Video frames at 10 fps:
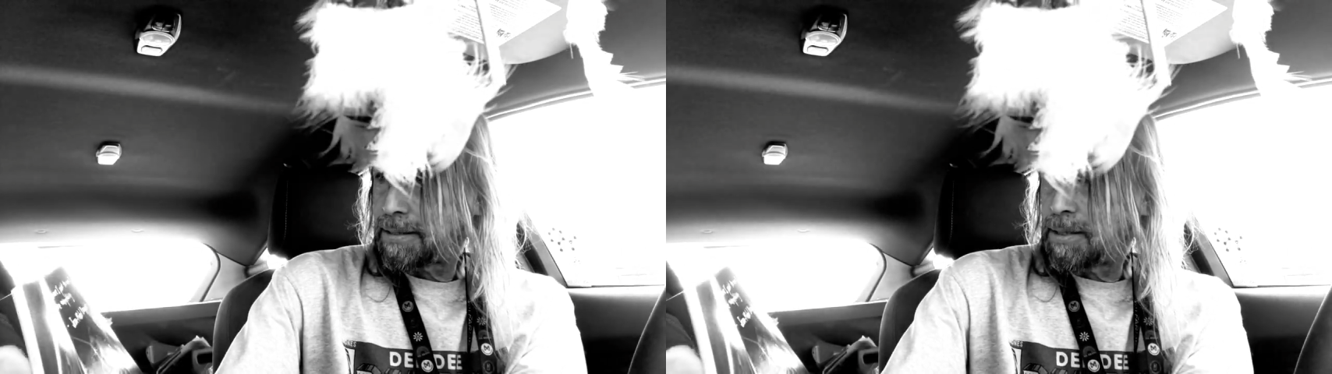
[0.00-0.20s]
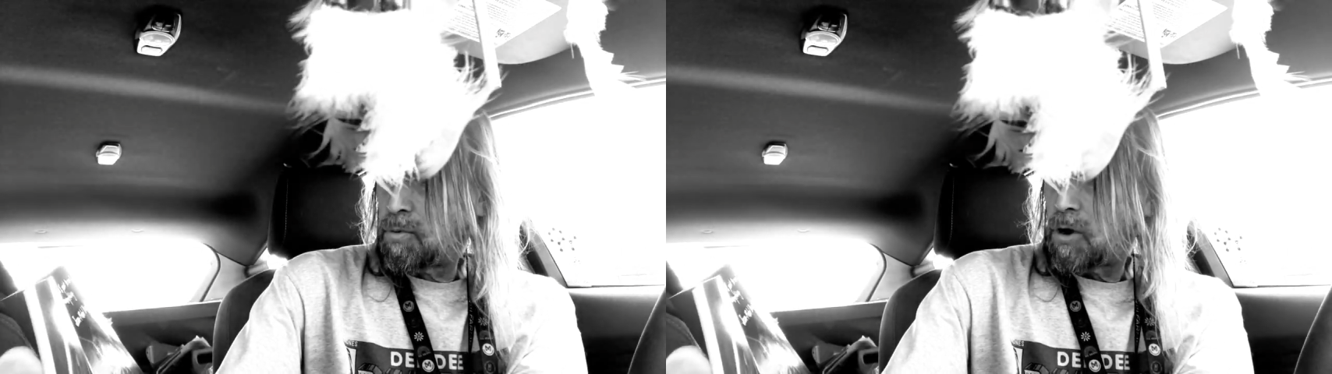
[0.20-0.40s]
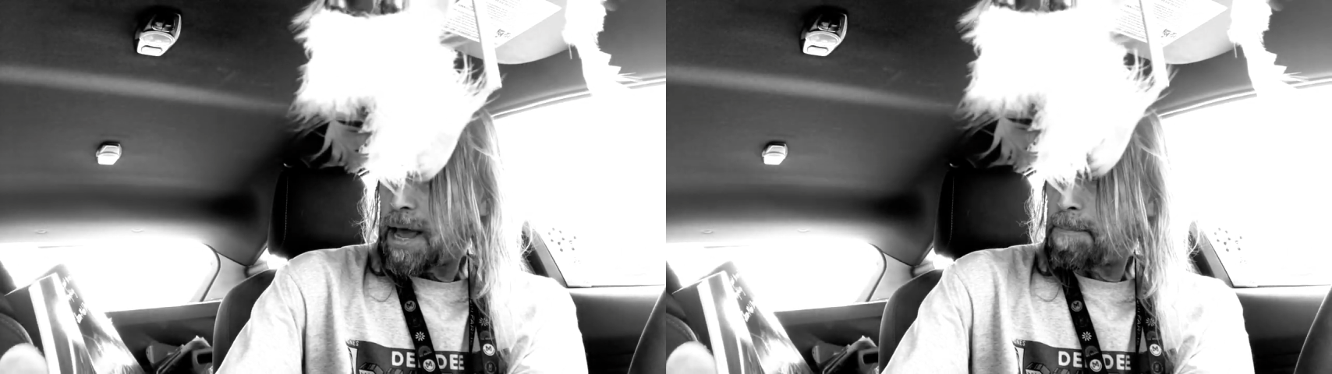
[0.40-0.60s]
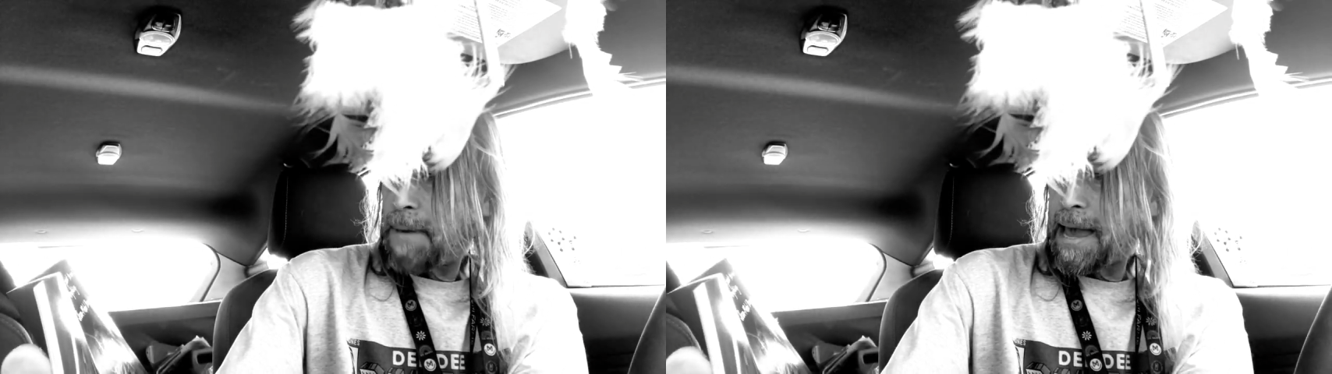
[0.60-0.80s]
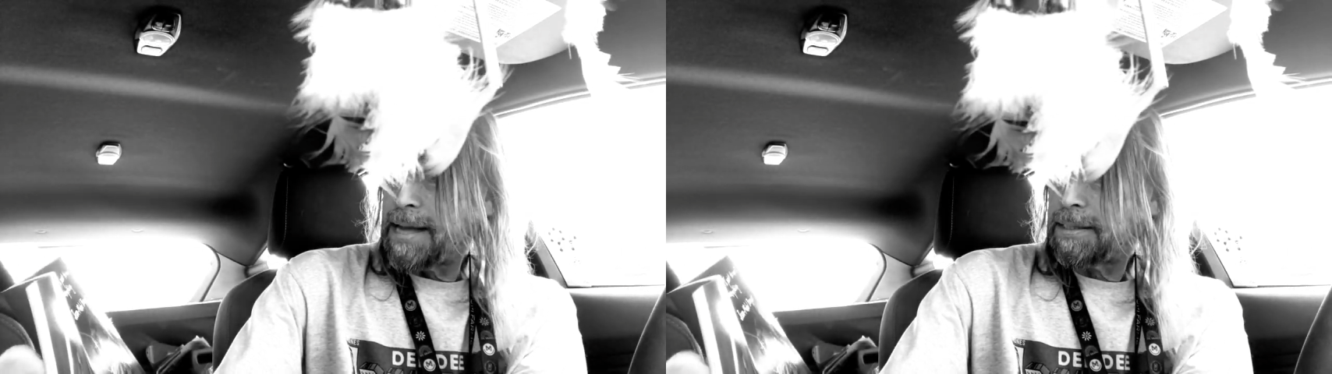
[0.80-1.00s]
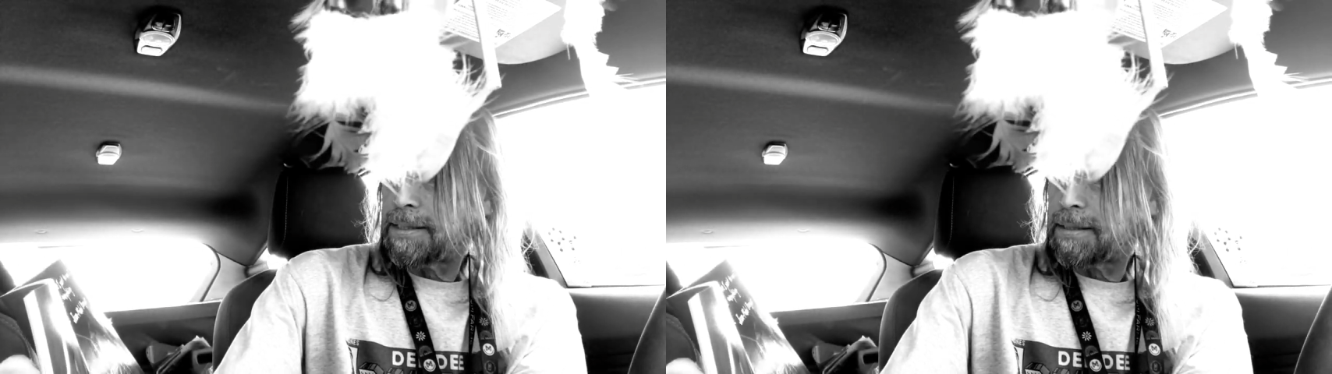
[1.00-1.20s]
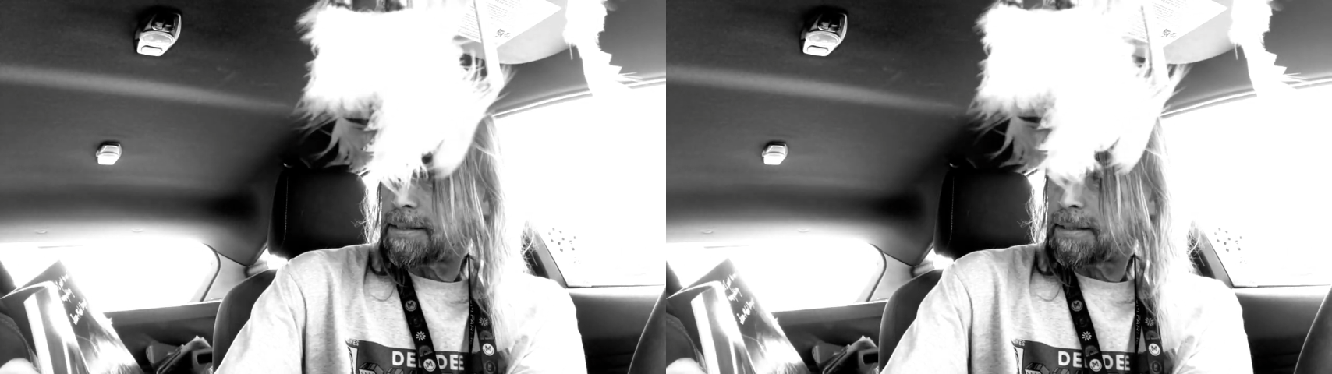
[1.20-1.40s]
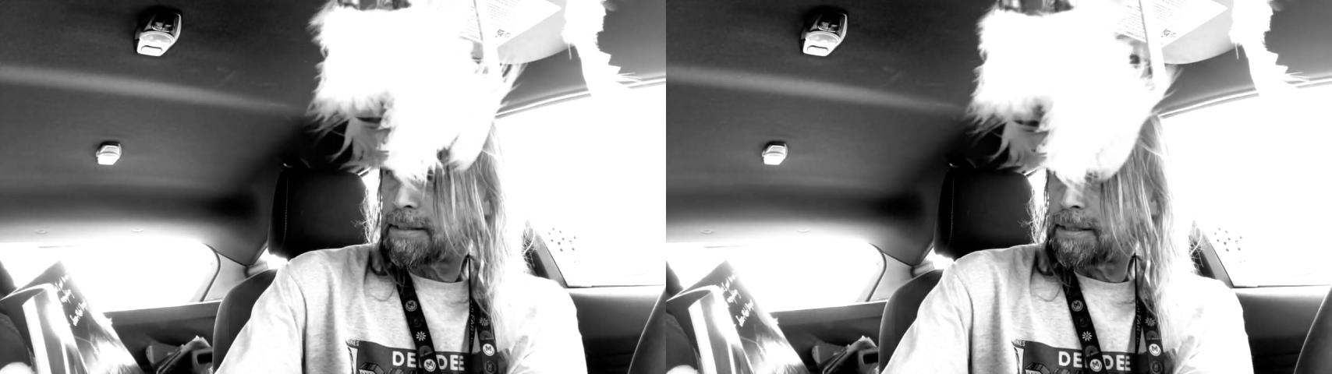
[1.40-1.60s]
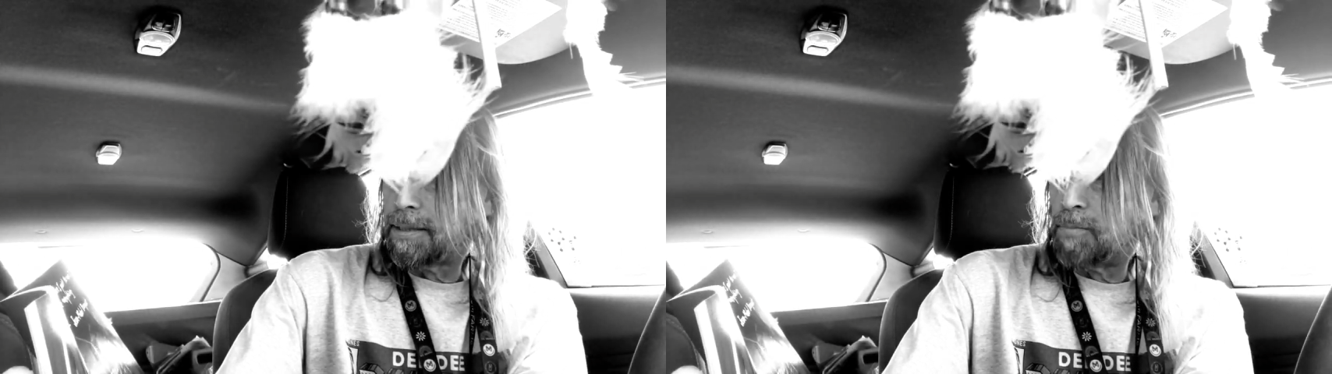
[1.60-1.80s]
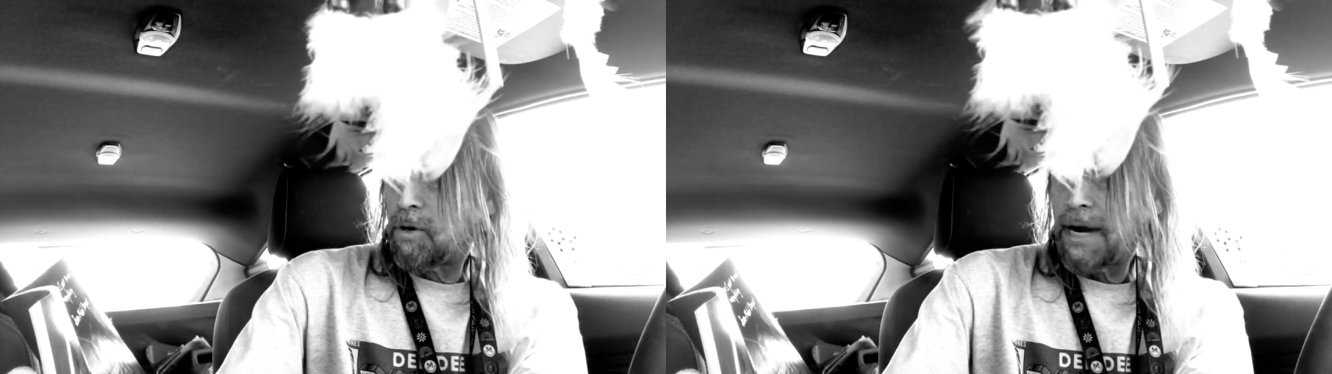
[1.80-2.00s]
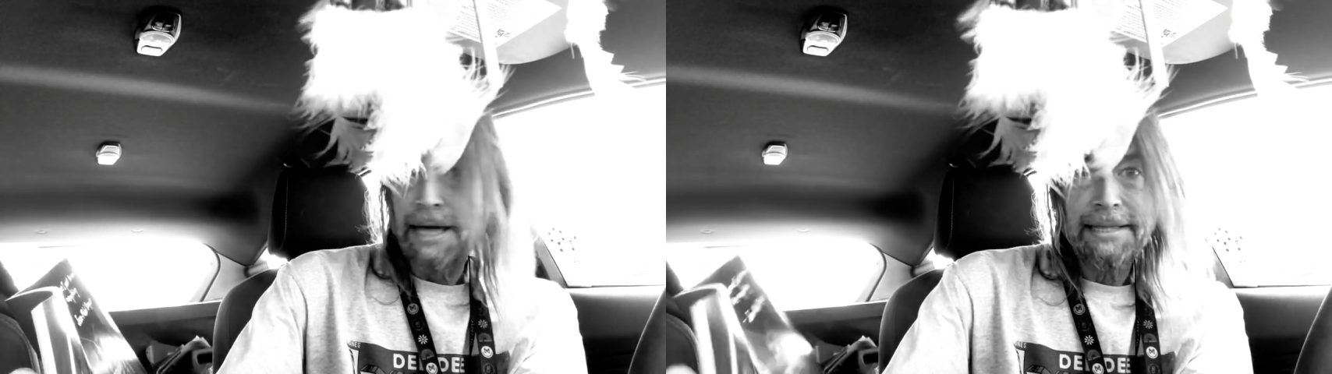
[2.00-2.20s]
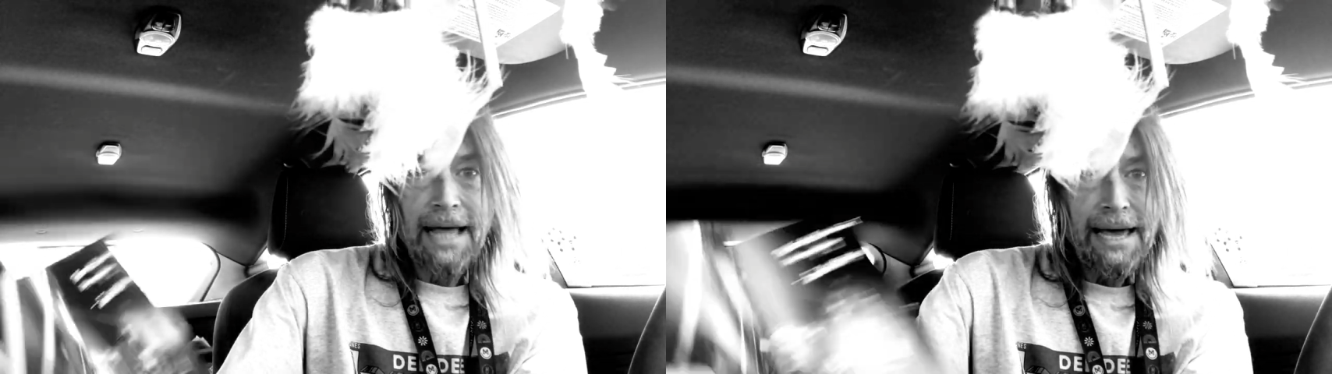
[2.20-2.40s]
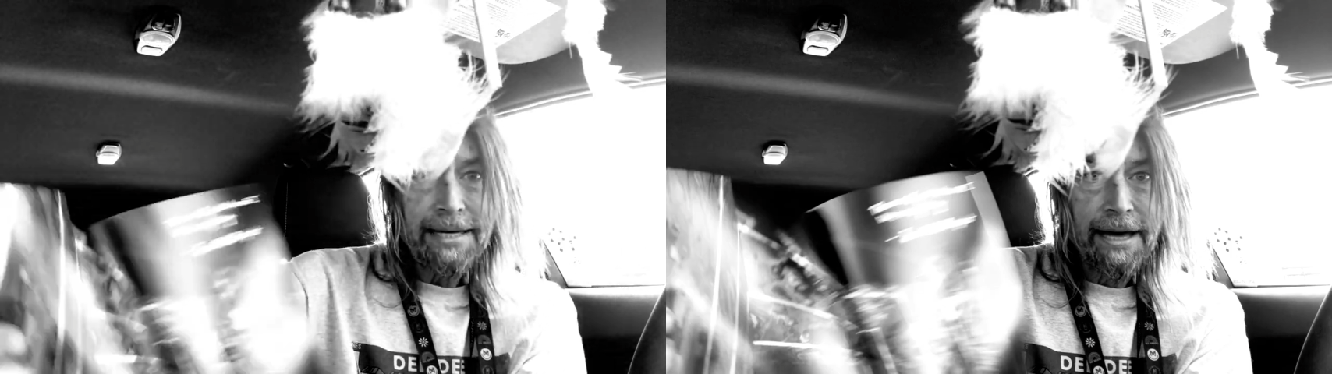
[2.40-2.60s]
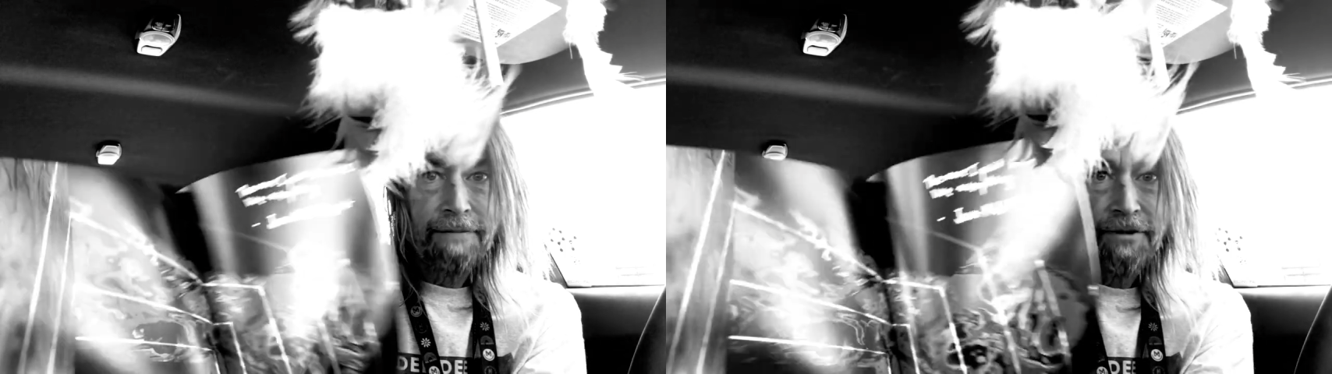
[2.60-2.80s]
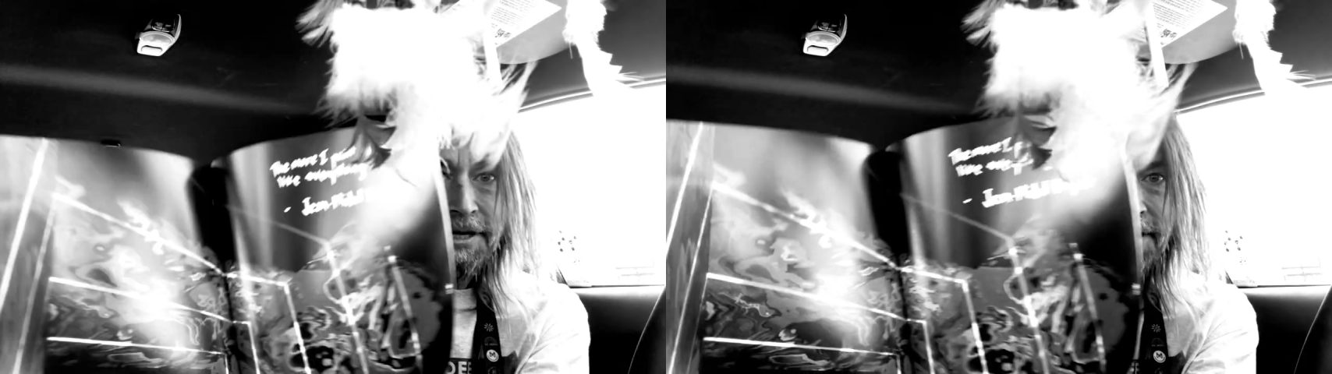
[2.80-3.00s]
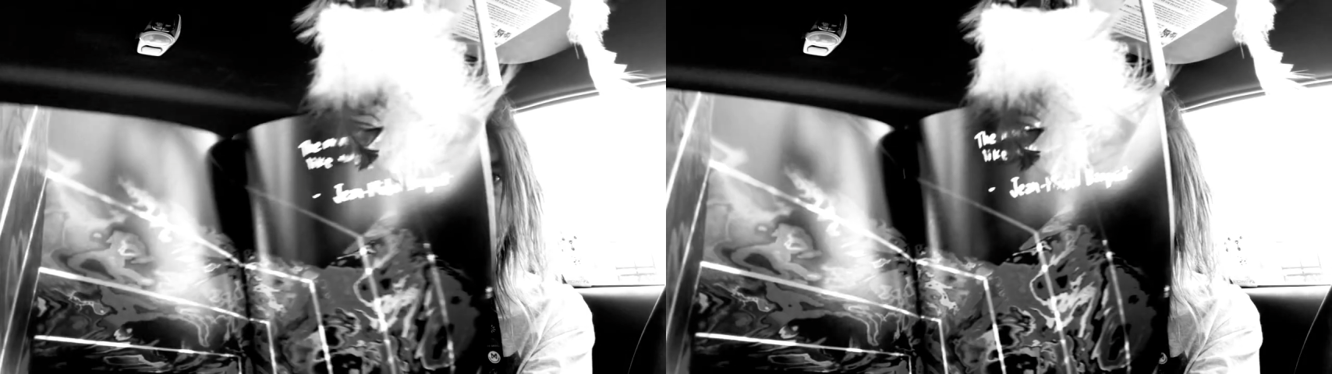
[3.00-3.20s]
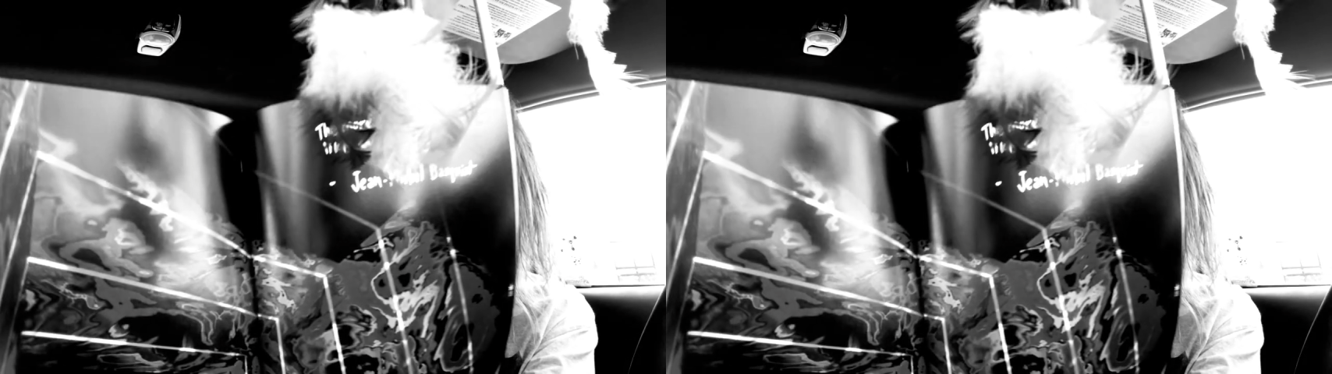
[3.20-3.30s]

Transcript: [unreadable: no face in view]